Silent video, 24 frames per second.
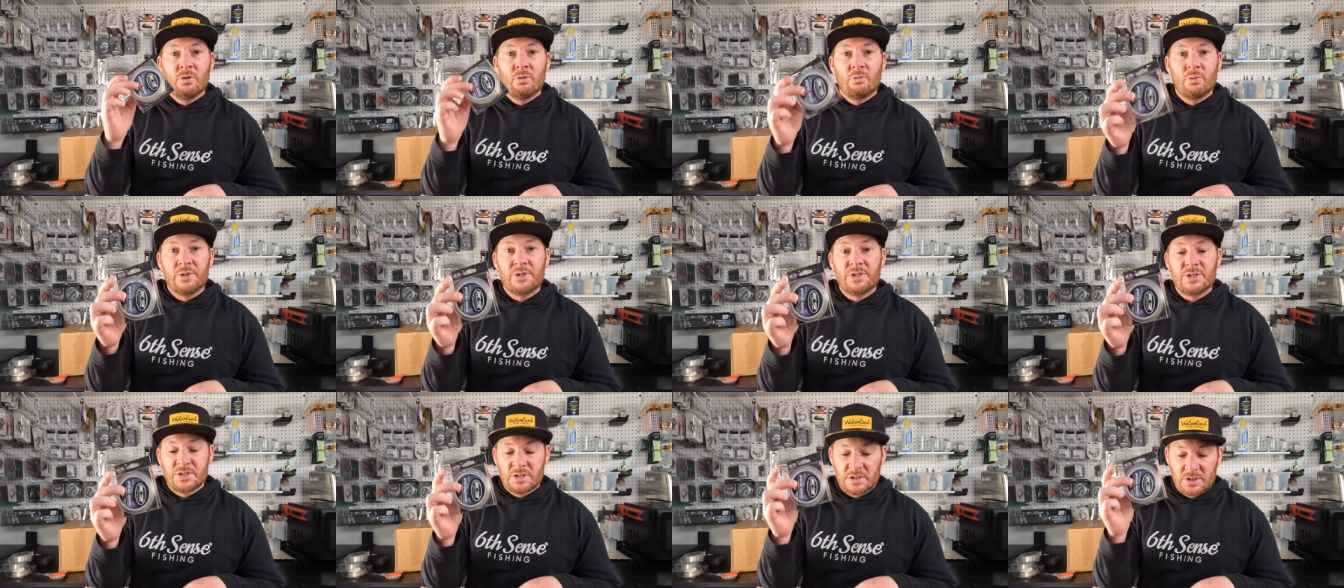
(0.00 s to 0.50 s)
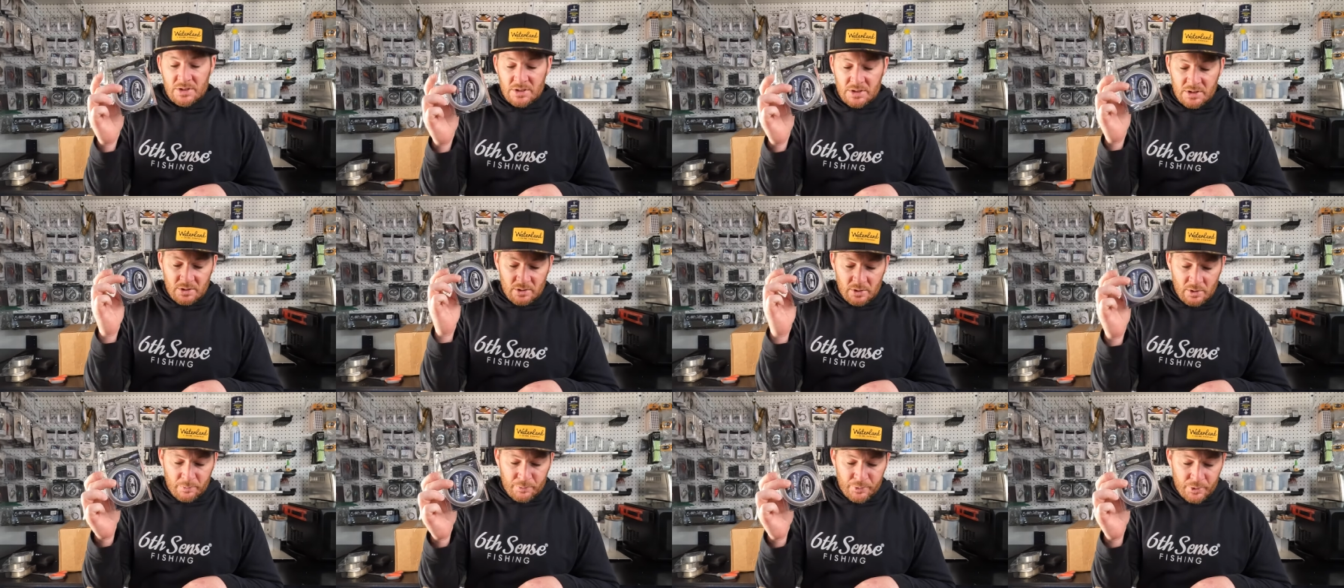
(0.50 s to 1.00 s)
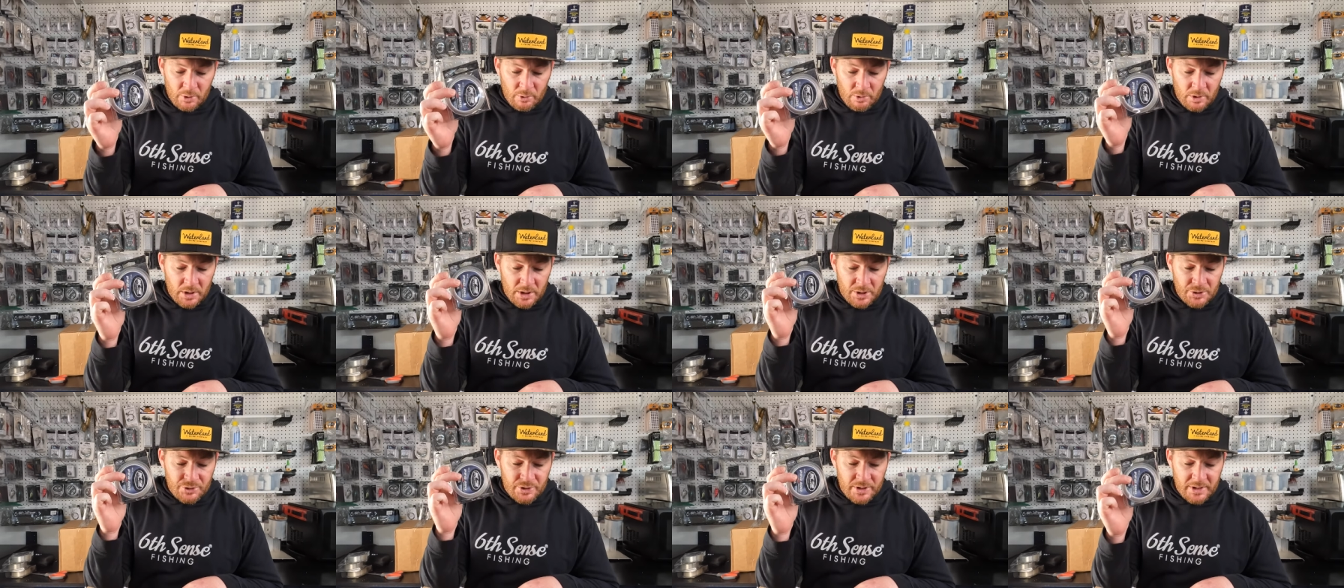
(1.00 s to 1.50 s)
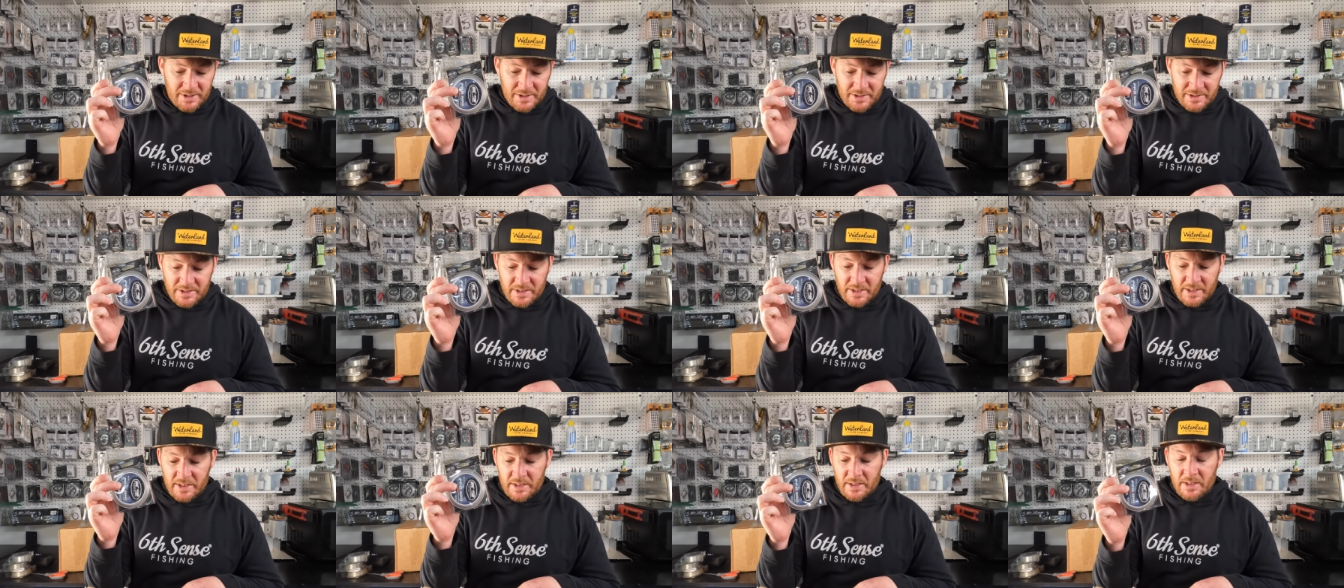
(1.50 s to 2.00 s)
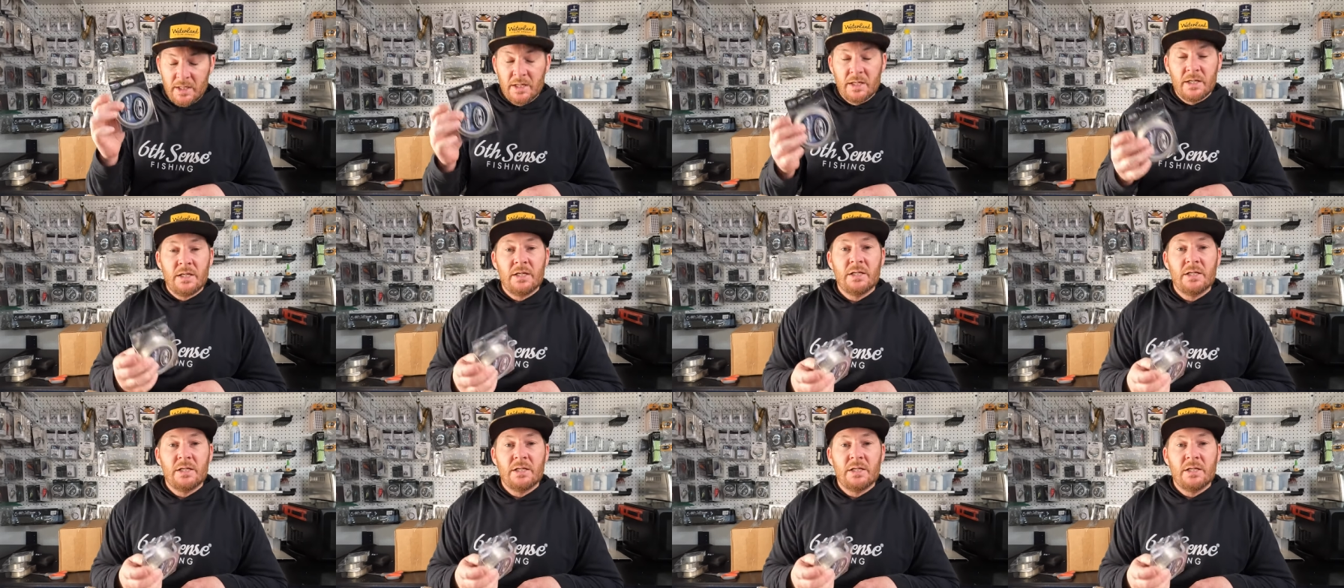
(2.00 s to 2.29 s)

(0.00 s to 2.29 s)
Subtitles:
which is still the Pro 100 in the 10,